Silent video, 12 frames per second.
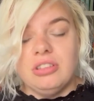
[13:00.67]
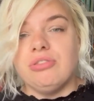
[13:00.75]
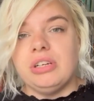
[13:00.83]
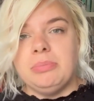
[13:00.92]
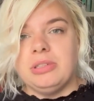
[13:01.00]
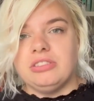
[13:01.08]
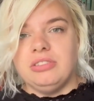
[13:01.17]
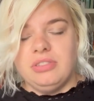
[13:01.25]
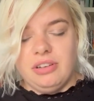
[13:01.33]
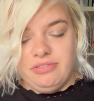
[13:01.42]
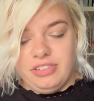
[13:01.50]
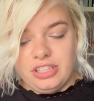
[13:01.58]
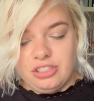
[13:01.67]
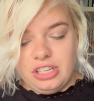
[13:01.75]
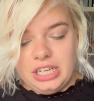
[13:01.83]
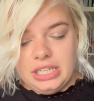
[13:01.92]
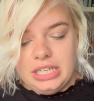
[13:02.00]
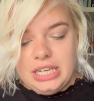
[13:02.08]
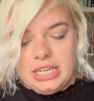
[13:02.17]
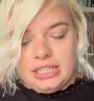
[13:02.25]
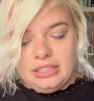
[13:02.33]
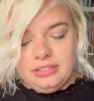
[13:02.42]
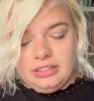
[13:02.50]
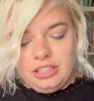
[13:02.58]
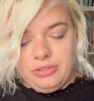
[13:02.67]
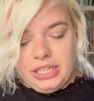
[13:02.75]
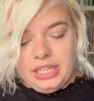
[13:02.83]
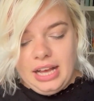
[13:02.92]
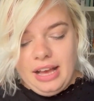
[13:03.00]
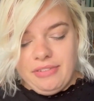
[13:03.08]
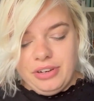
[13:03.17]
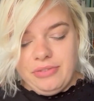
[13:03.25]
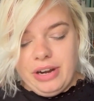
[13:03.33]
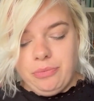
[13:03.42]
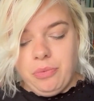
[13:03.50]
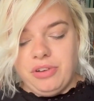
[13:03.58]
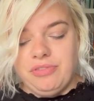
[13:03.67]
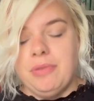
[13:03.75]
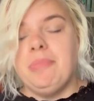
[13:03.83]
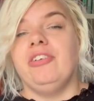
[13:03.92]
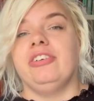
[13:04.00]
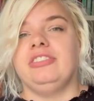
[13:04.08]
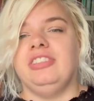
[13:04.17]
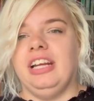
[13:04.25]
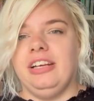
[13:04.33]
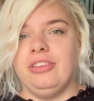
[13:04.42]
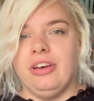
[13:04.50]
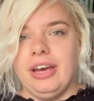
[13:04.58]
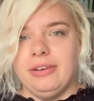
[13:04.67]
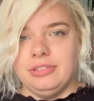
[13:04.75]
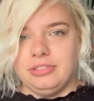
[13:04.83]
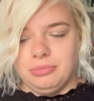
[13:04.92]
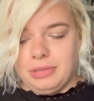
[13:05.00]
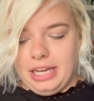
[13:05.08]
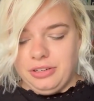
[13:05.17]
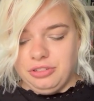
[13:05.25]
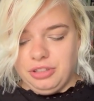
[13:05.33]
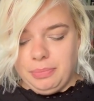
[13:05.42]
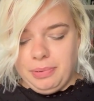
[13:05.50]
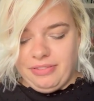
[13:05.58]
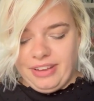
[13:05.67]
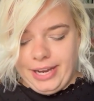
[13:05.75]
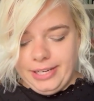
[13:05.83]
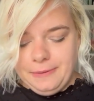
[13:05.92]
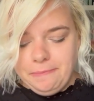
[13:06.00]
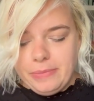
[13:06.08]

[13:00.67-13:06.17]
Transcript: and 3 books of non-fiction, considering I've only read one of her books and I thought I was some kind of super fan.